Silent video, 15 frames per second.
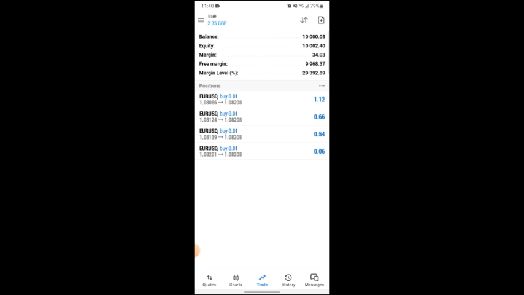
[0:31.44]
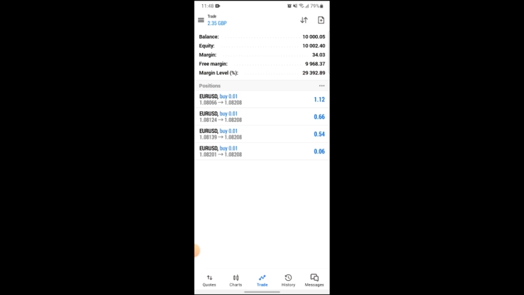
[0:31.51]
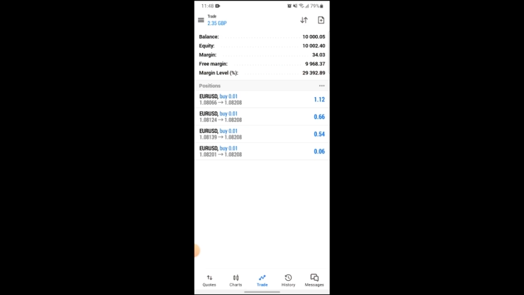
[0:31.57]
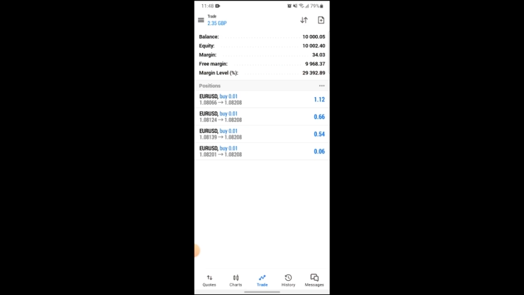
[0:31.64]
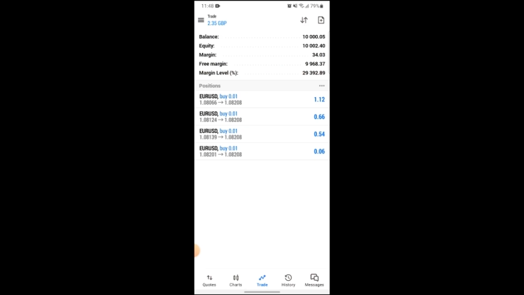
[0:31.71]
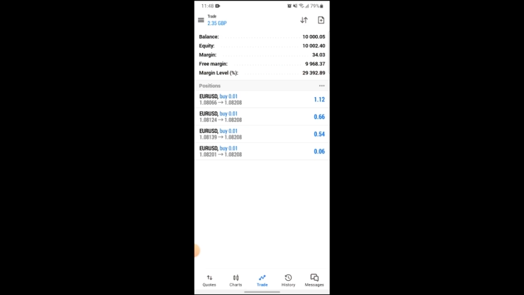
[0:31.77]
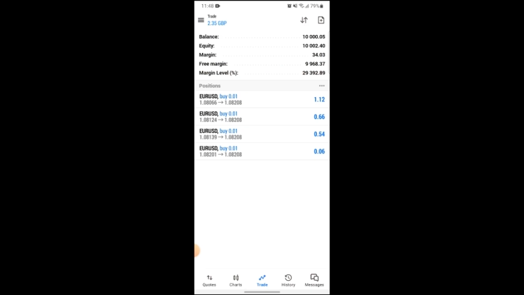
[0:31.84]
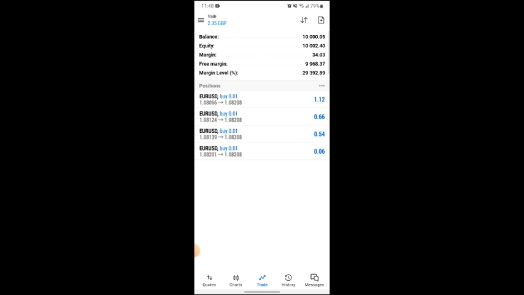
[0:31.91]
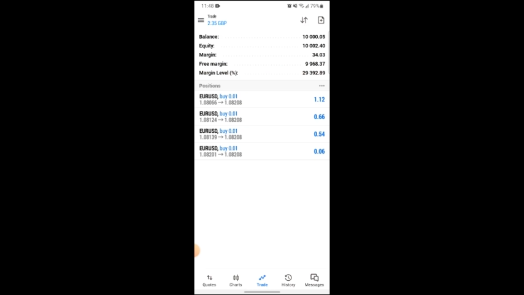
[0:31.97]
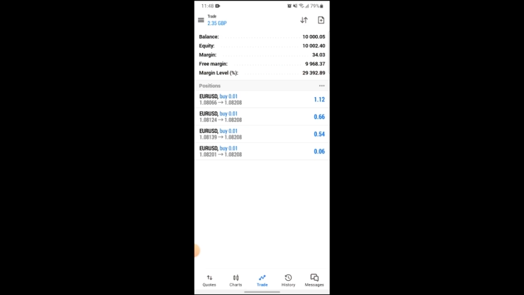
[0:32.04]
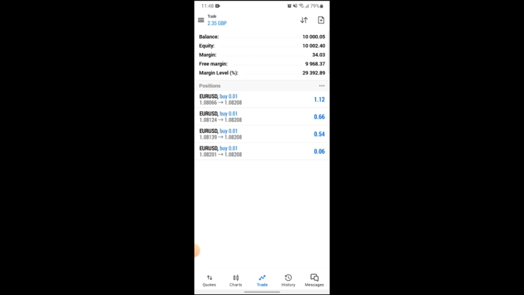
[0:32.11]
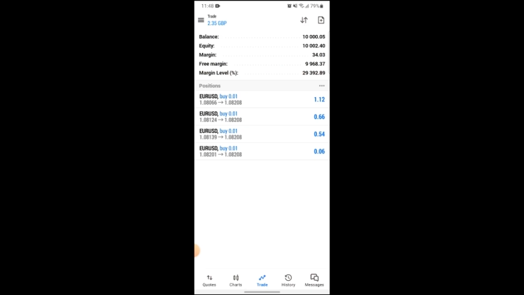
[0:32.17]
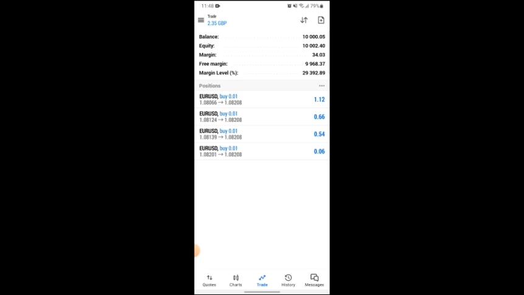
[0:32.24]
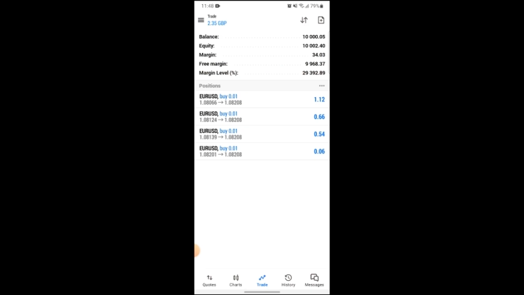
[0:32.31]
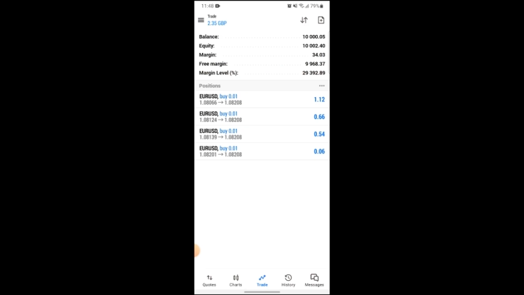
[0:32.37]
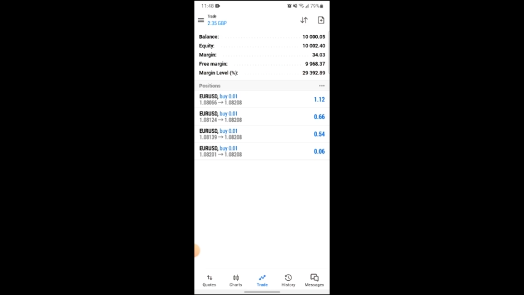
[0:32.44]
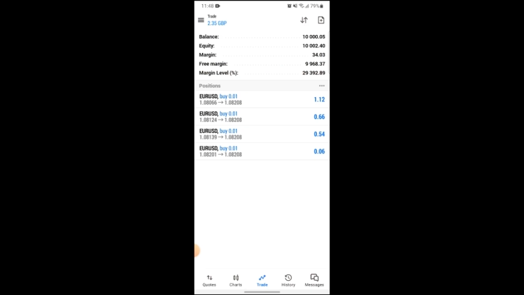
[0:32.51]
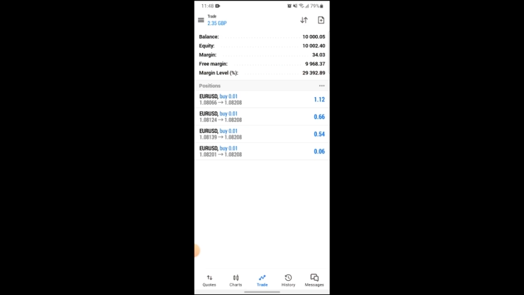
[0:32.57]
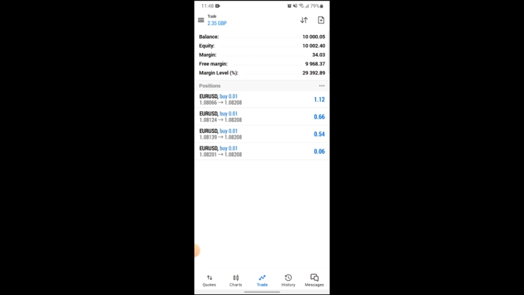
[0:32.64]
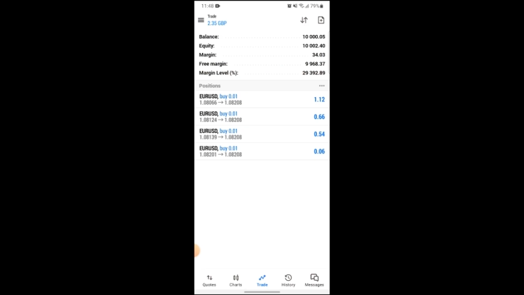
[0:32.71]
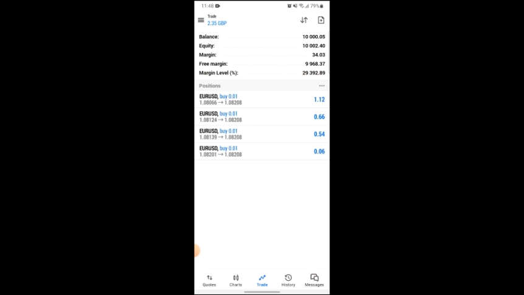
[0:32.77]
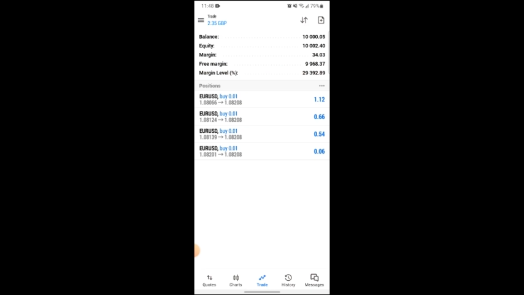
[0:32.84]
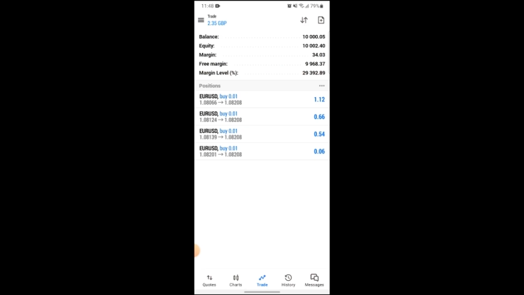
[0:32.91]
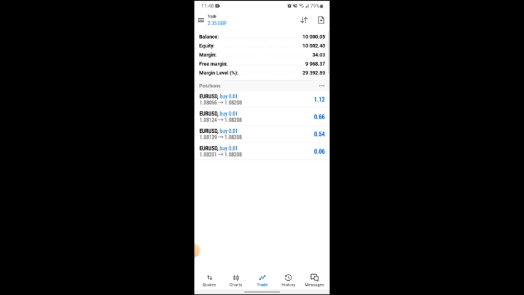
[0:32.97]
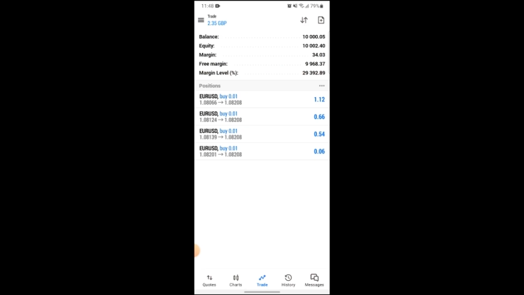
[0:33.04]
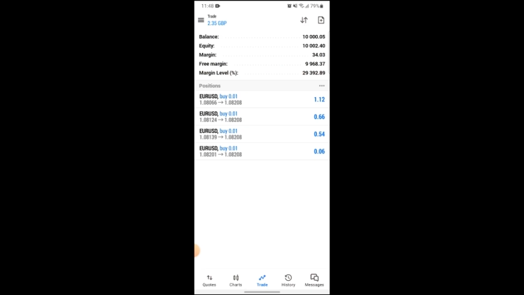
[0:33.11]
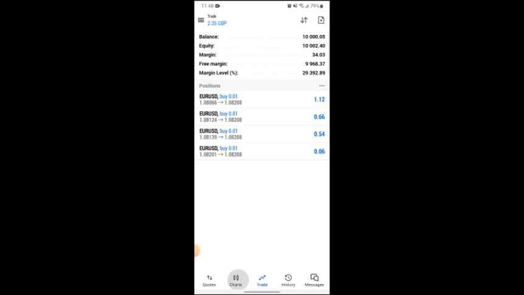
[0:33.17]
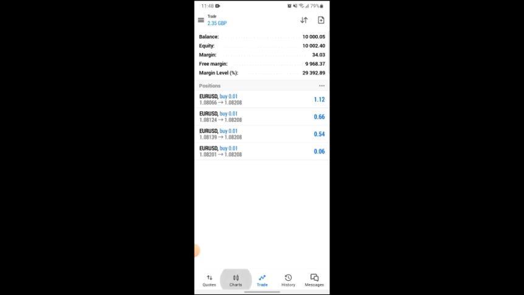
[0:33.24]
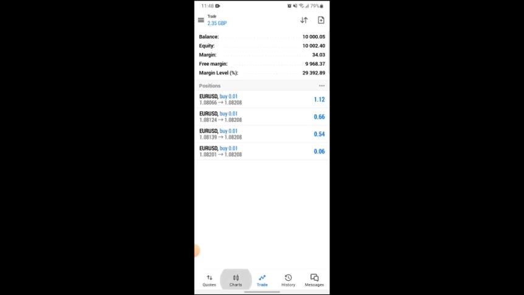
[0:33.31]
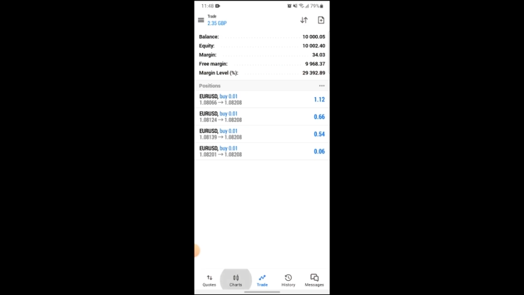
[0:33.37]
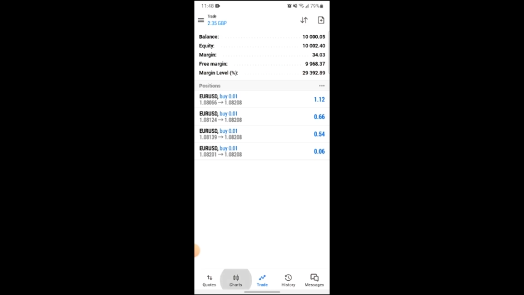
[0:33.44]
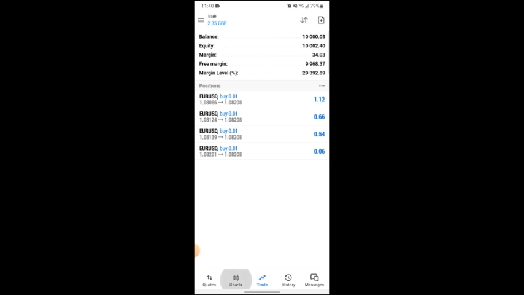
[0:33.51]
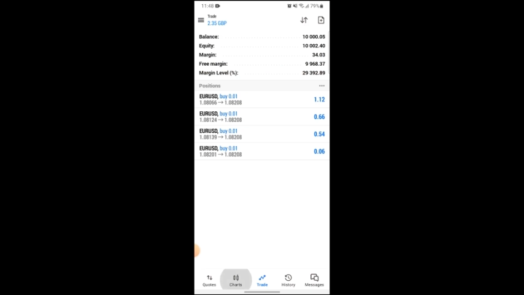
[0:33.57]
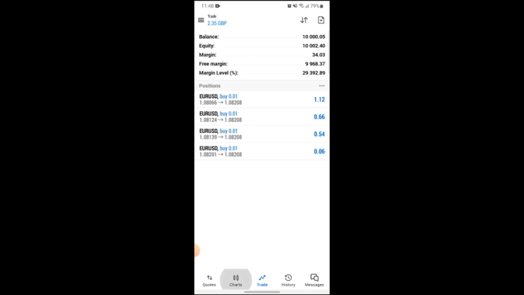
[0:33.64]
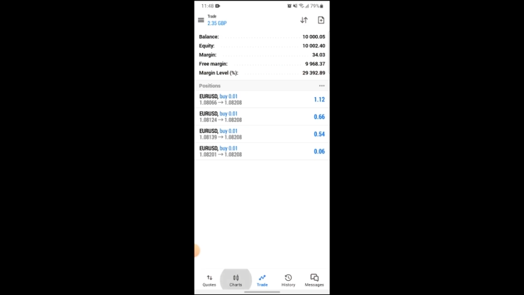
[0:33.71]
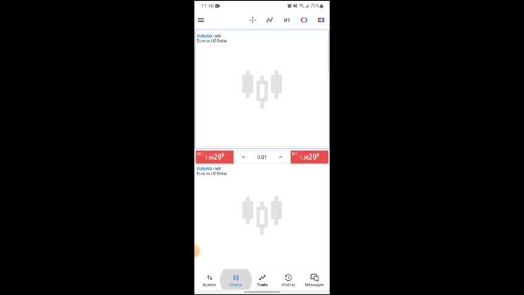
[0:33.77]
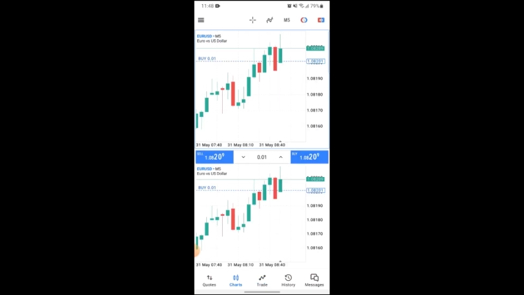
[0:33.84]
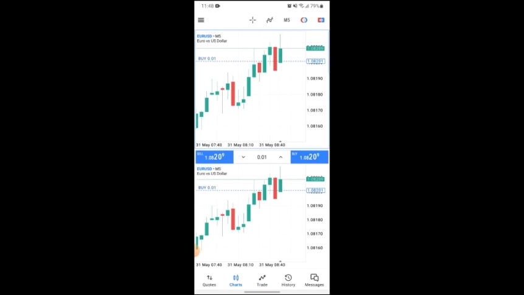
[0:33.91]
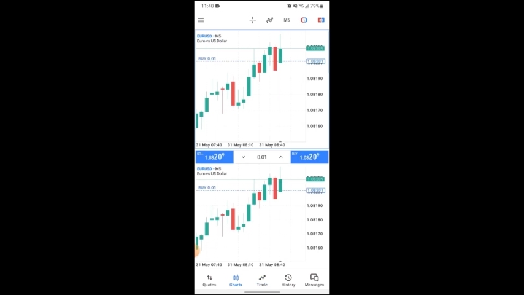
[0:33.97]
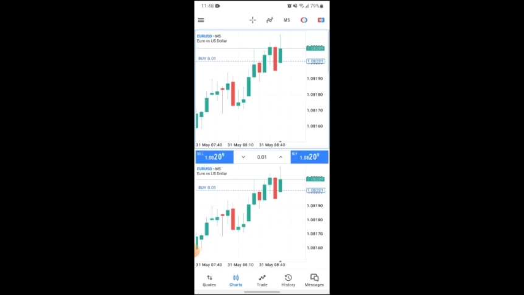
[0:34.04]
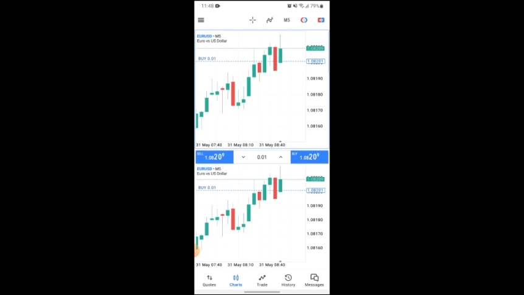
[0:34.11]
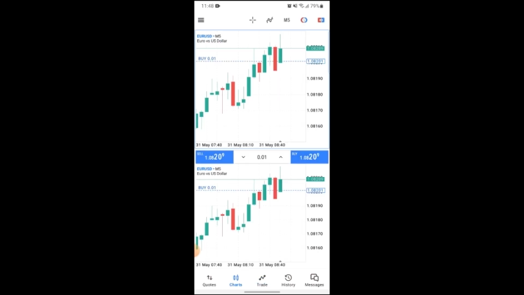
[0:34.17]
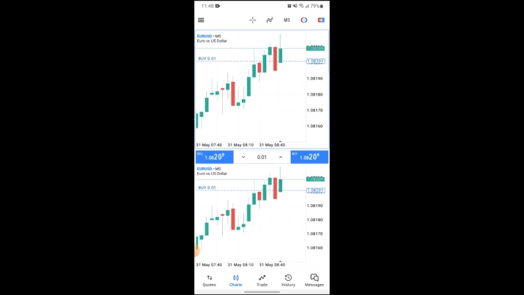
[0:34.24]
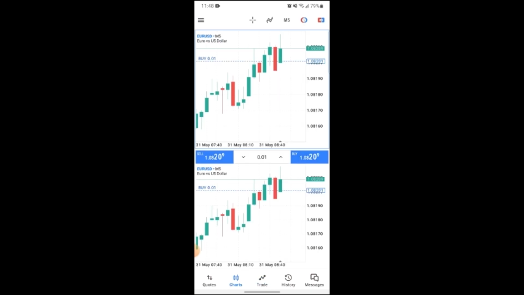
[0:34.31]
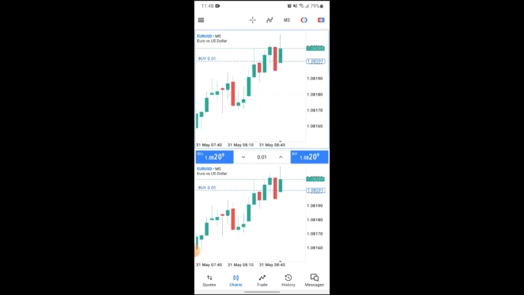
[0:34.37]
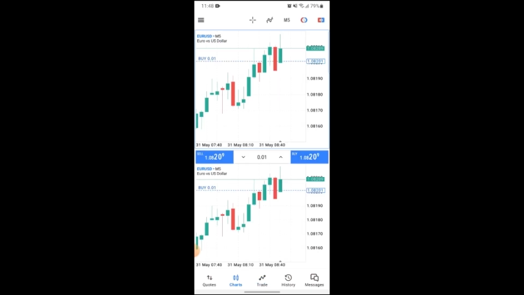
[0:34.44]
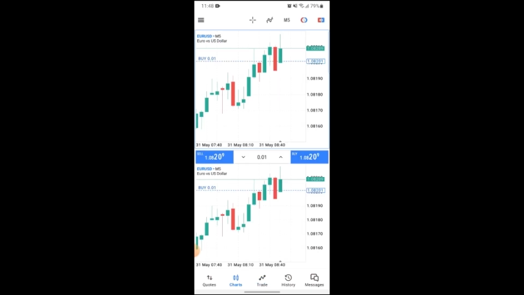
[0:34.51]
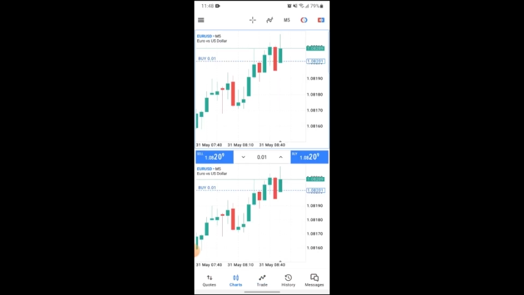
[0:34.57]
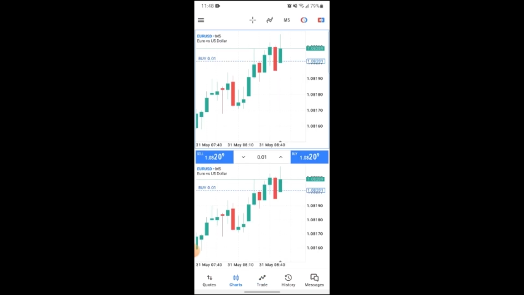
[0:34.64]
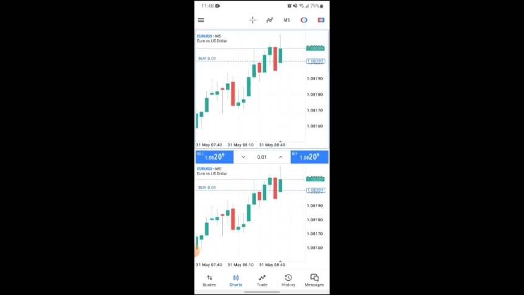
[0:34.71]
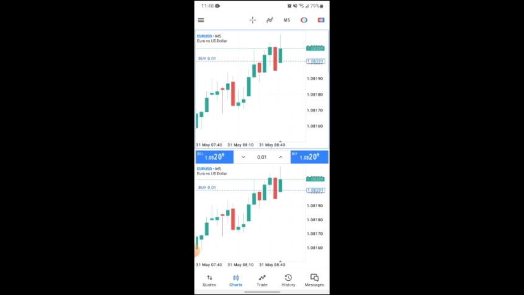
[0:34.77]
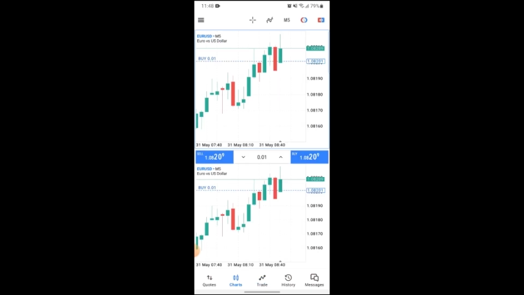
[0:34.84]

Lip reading: No face is visible, so there are no lips to read.